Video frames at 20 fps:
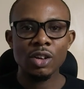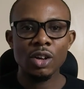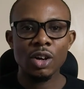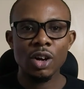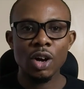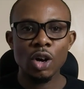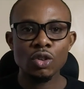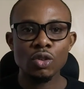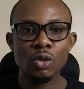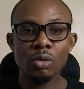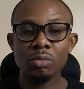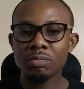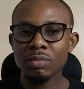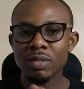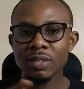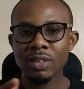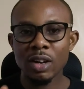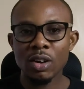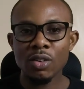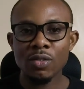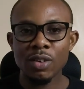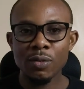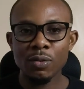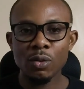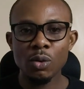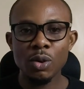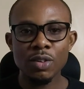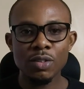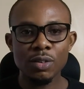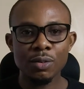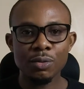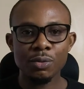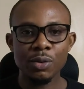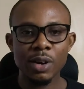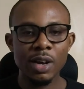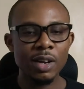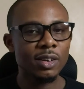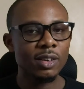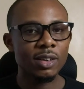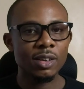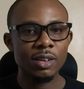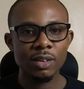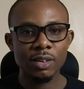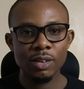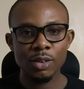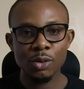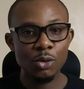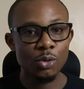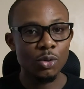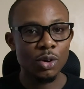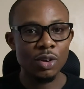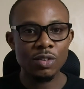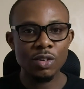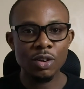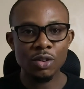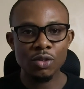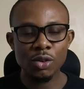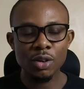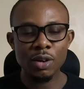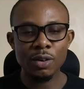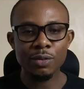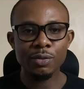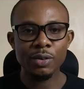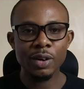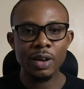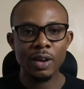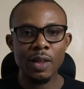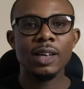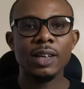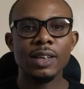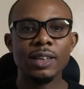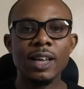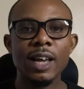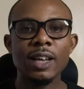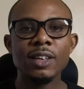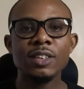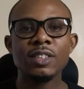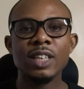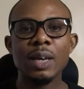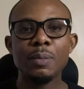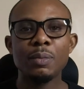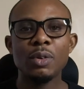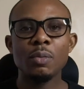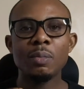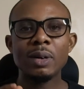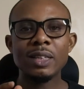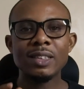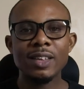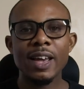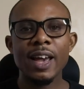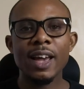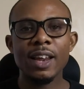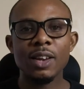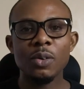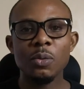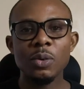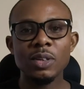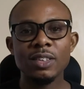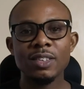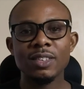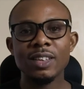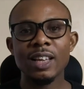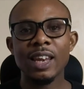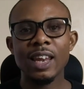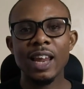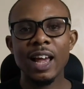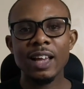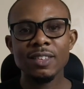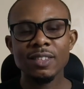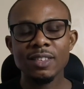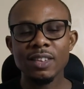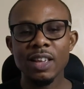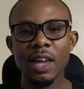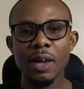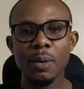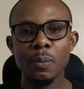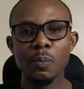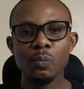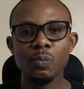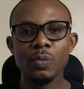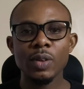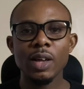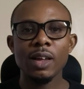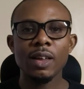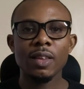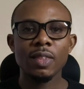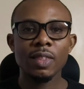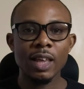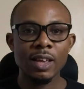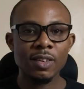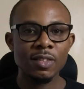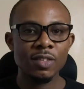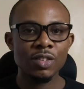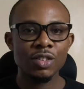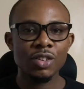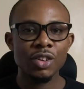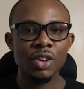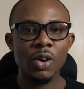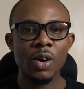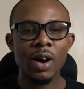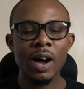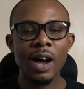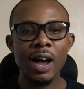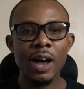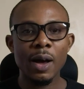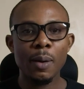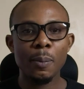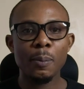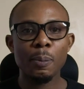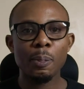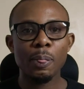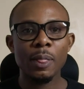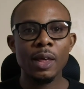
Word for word: Also, Stack Overflow is your friend, Google is also your friend. Then step number 10, which is the last step, test your hub.